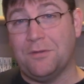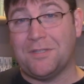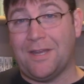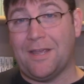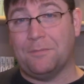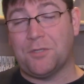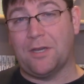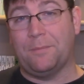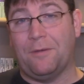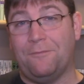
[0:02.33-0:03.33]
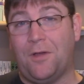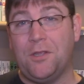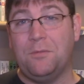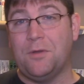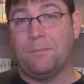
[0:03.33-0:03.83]
Today, I'm talking about
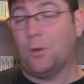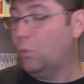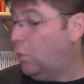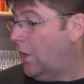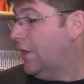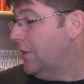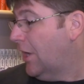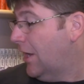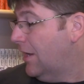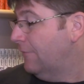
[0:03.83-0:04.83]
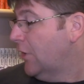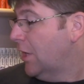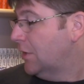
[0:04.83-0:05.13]
volume number one of